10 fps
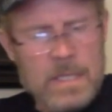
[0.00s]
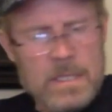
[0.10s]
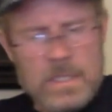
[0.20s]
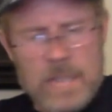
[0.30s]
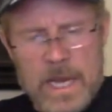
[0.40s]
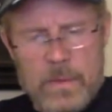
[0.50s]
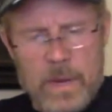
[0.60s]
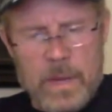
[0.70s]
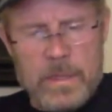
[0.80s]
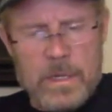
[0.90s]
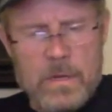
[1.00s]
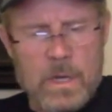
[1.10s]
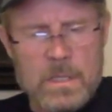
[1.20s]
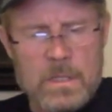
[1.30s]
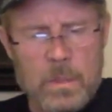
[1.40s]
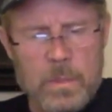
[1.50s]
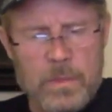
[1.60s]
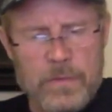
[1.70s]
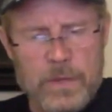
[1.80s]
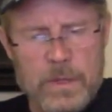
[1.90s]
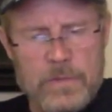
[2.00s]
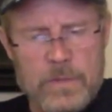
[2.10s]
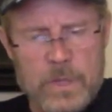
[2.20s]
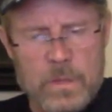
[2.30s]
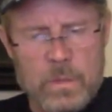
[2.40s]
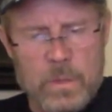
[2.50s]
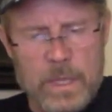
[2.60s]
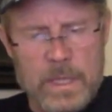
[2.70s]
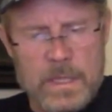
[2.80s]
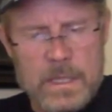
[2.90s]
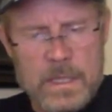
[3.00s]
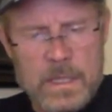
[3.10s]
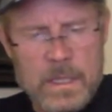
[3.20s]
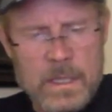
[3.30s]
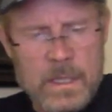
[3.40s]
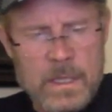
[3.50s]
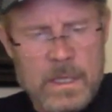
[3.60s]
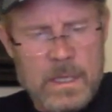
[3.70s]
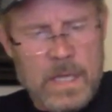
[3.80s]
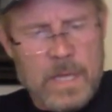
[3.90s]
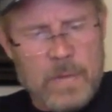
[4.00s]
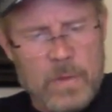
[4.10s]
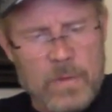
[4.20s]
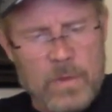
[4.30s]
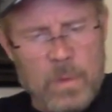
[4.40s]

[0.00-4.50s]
jackrabbited across an open field of dirt and weeds, climbed over a